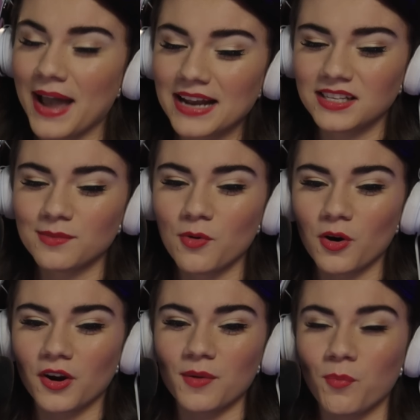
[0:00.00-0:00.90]
Back to the
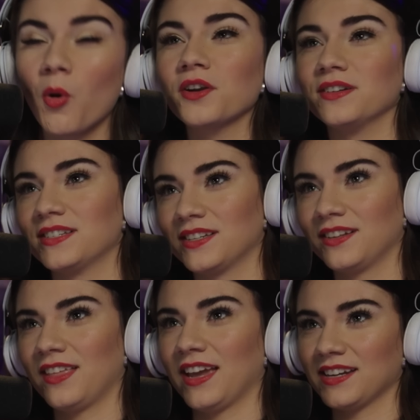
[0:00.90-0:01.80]
more important
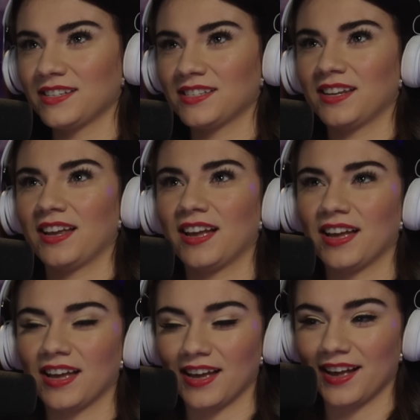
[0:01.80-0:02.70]
things
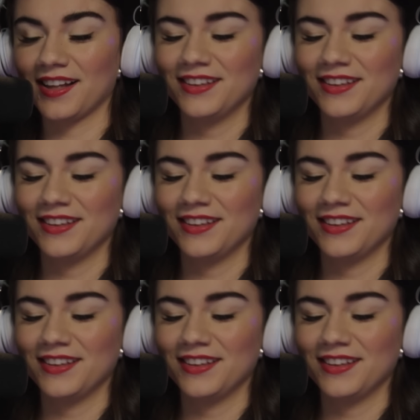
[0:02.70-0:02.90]
uh,